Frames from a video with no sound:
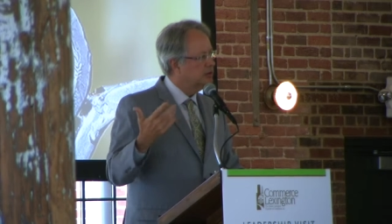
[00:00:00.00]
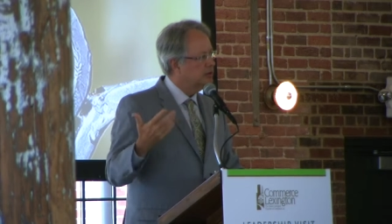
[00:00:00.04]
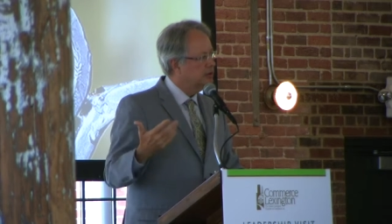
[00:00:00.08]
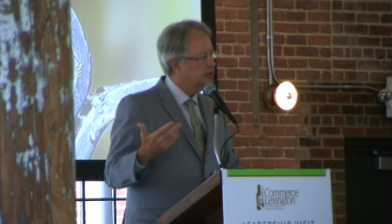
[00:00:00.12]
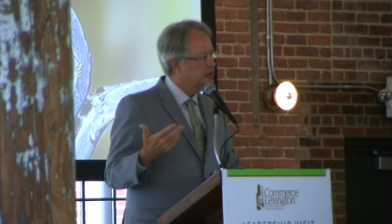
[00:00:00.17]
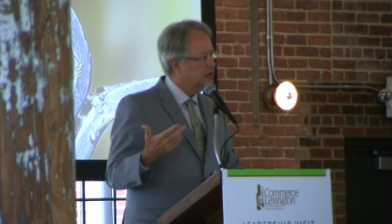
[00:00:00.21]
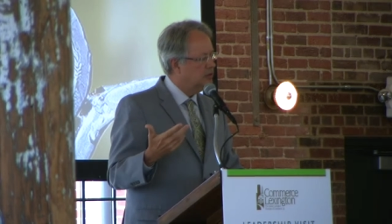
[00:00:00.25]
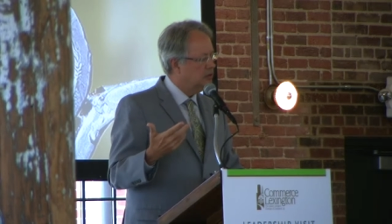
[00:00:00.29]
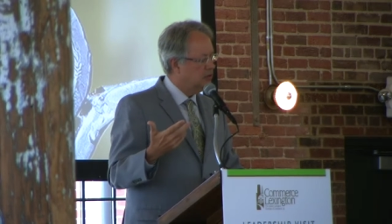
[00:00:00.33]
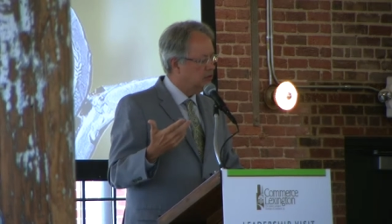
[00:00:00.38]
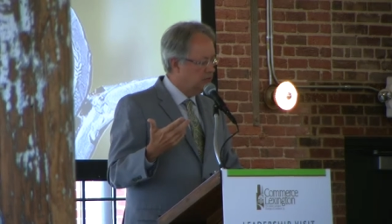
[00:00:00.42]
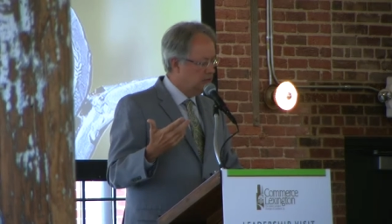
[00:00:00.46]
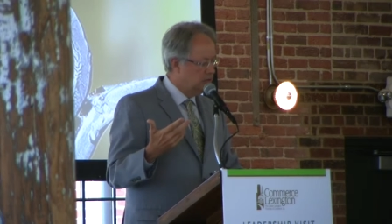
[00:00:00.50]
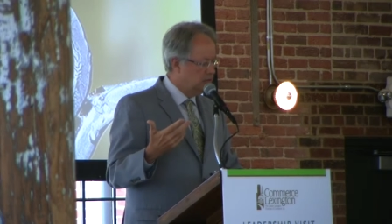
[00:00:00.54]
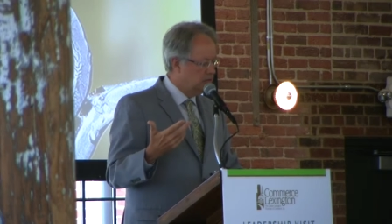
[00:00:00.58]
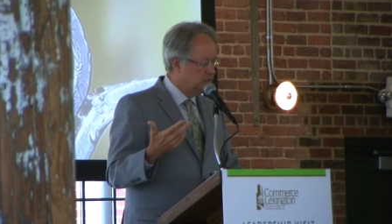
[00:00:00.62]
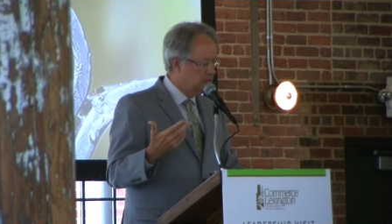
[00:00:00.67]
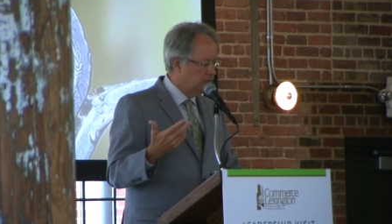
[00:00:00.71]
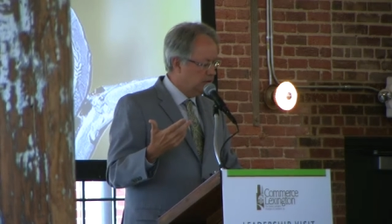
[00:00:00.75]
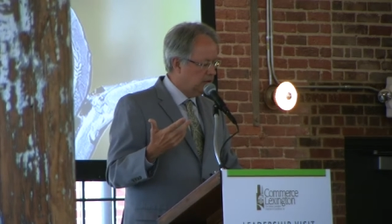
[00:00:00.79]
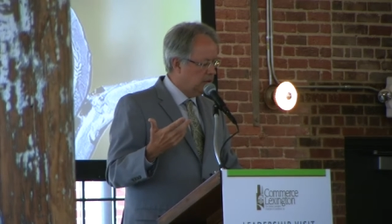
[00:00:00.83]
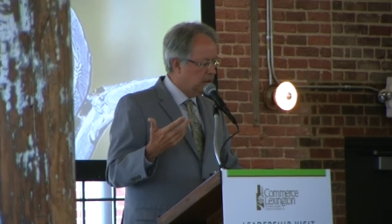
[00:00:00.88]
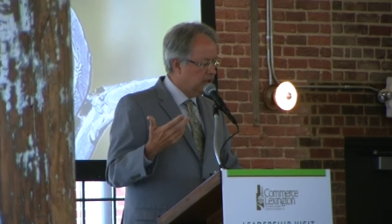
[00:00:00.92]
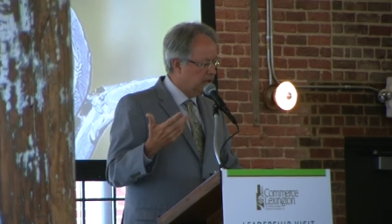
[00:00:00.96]
to
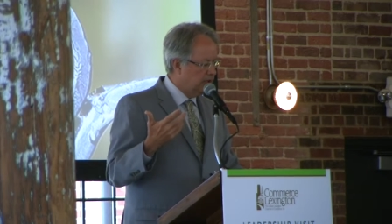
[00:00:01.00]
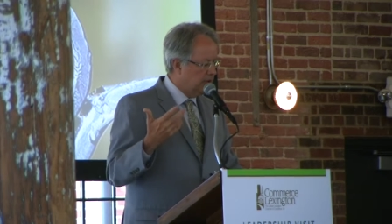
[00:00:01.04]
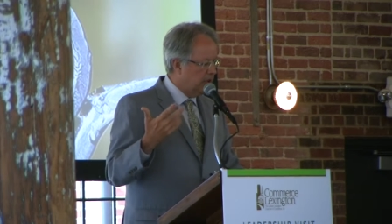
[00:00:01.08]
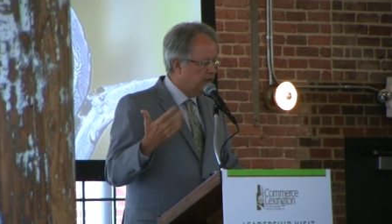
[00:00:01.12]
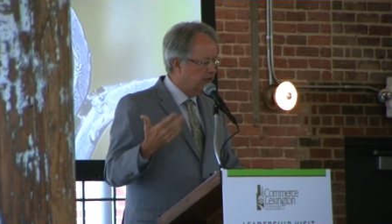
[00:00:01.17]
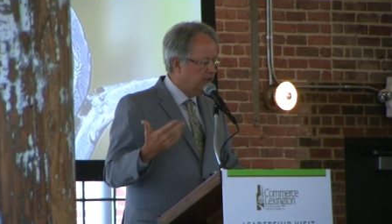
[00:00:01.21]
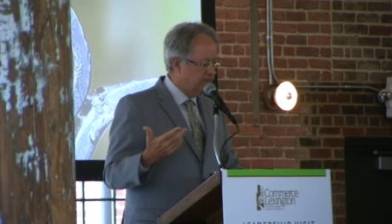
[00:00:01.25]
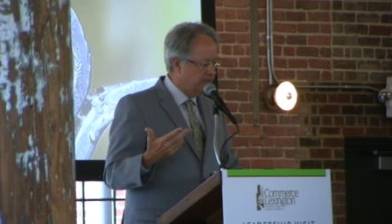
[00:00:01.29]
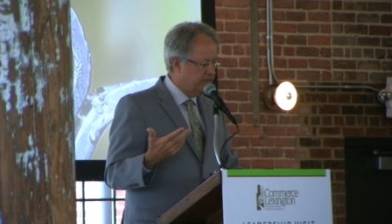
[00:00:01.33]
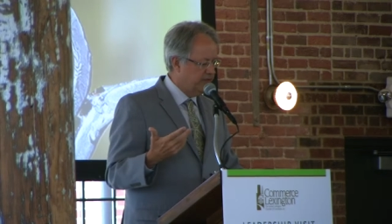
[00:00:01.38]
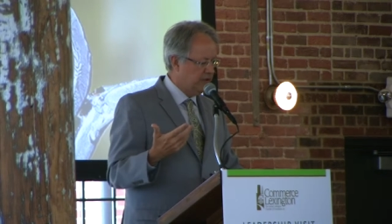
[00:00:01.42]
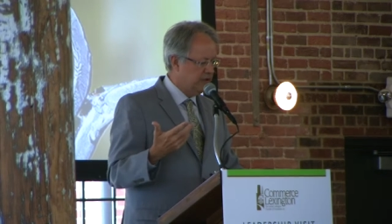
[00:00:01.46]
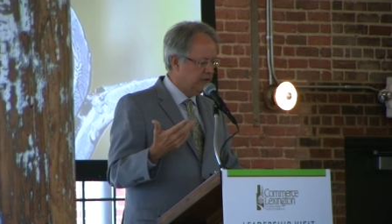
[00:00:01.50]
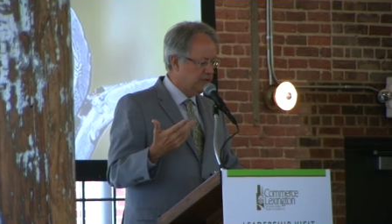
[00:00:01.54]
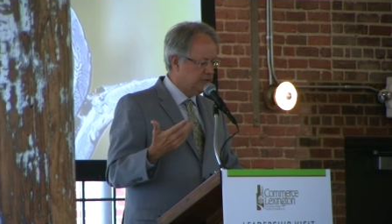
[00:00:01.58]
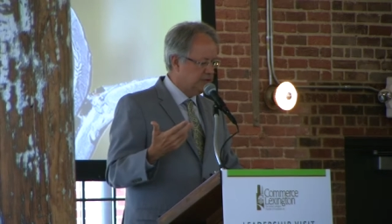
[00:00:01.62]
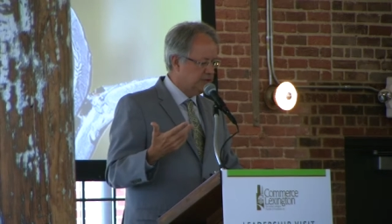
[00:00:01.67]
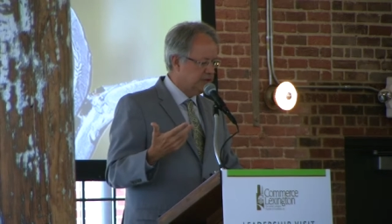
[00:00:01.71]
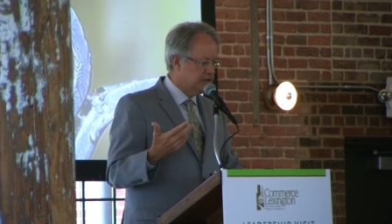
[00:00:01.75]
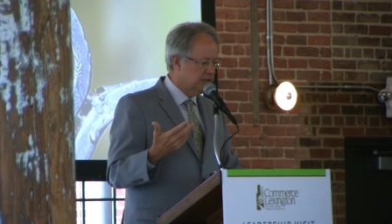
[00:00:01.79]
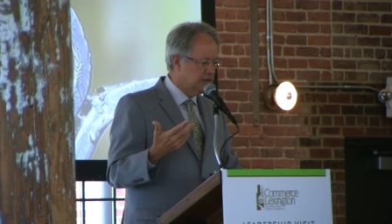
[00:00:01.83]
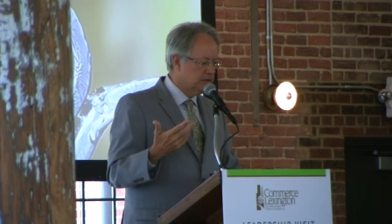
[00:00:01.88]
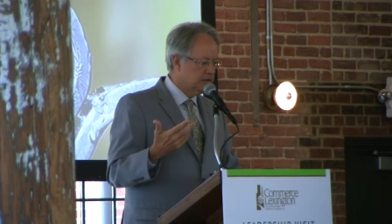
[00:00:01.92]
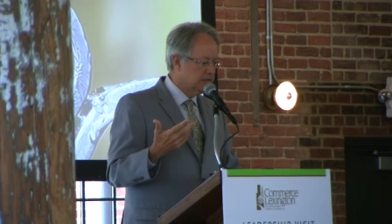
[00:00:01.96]
other
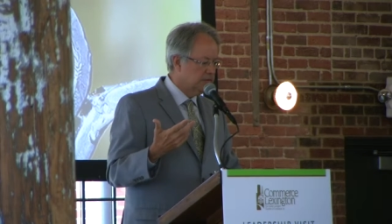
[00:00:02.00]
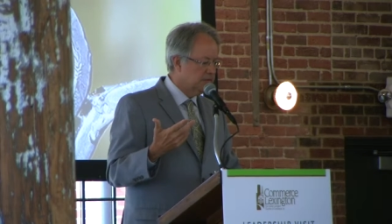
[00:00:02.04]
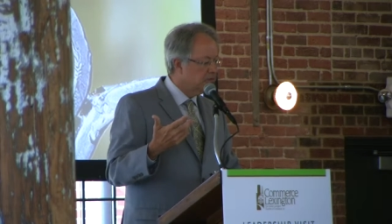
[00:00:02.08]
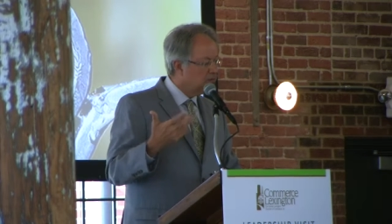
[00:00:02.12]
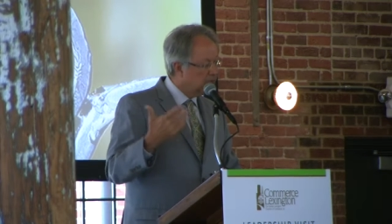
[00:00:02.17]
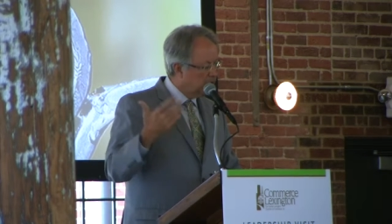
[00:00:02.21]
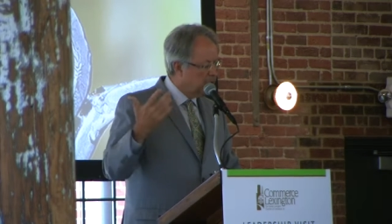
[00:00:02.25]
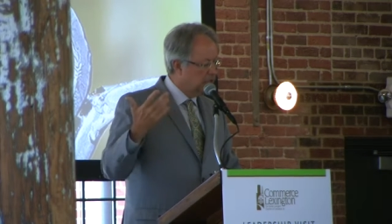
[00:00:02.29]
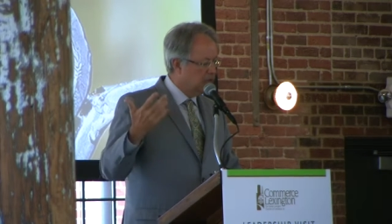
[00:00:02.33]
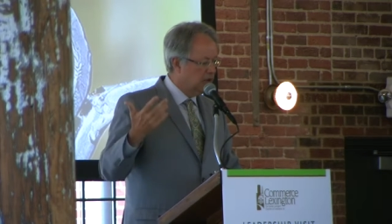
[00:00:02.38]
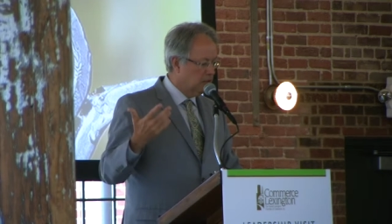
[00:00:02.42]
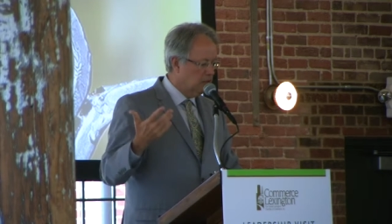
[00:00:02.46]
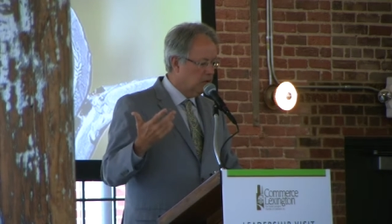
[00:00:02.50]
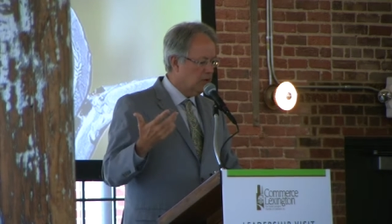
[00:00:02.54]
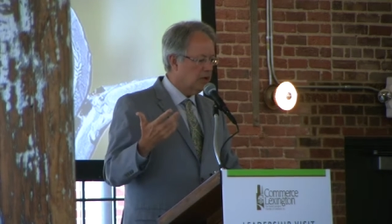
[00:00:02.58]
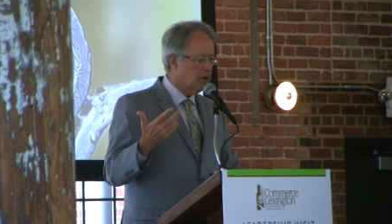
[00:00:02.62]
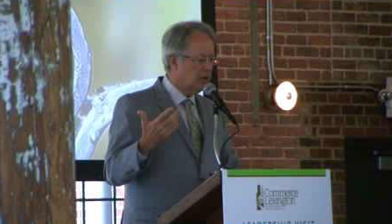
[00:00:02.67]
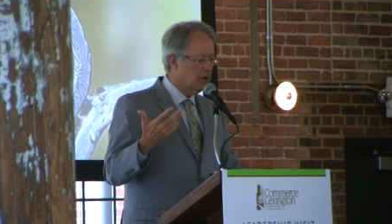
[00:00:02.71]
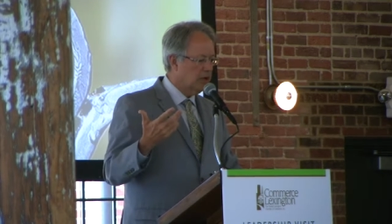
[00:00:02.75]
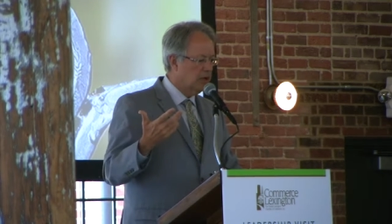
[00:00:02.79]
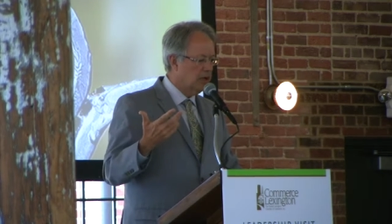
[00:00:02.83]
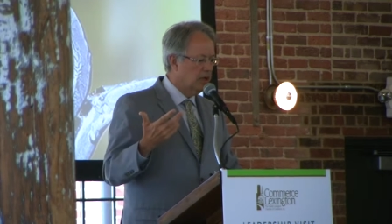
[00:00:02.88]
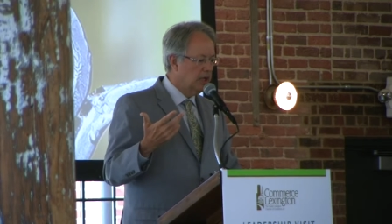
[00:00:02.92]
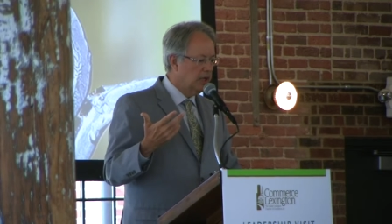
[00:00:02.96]
folks in the
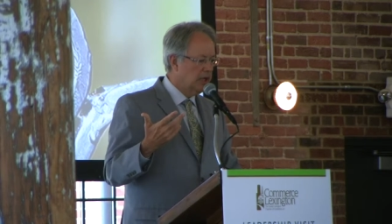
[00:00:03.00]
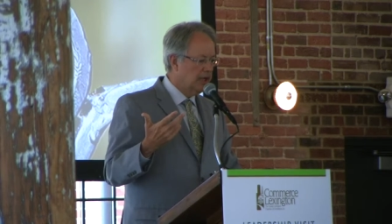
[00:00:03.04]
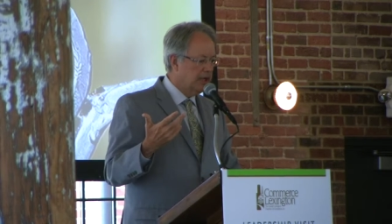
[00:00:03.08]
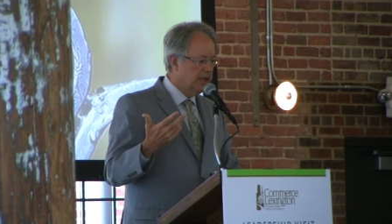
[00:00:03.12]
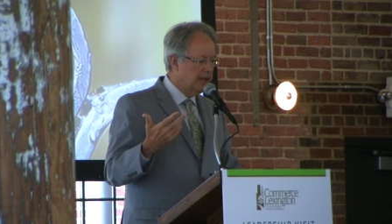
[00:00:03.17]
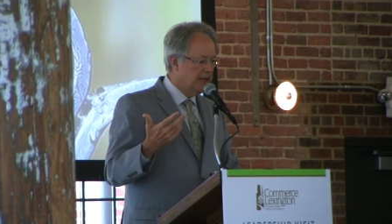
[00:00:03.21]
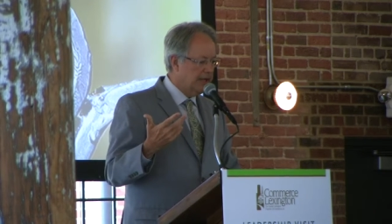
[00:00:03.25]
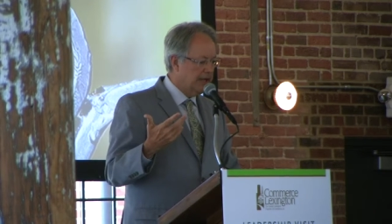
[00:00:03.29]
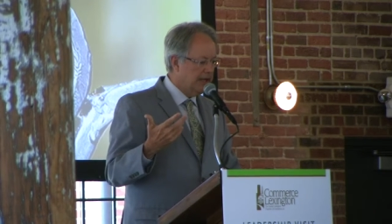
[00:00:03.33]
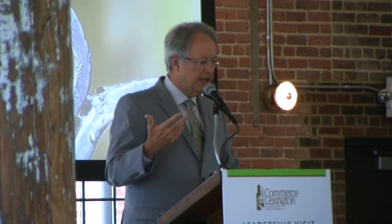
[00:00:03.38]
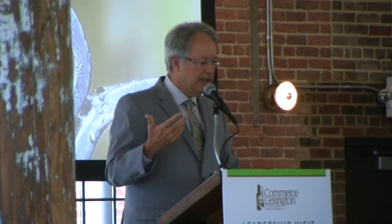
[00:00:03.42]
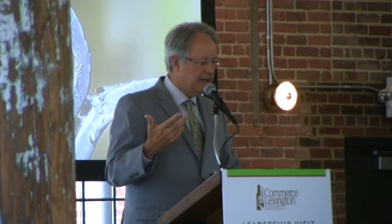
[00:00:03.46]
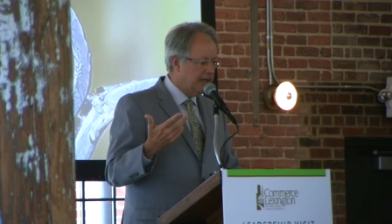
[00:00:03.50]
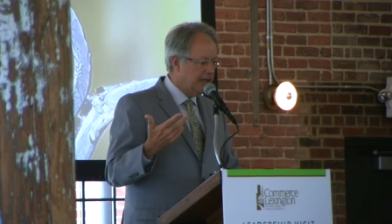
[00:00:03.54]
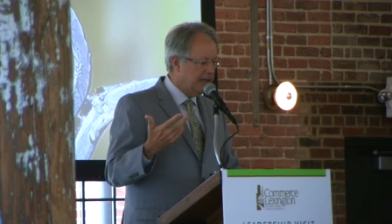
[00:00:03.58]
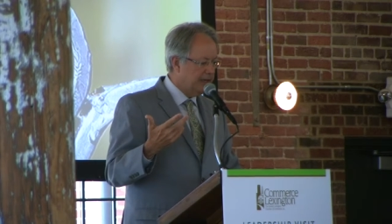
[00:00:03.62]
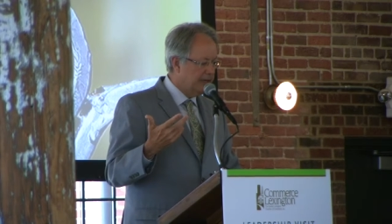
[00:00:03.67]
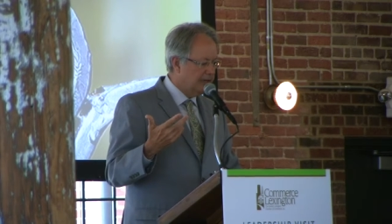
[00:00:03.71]
world that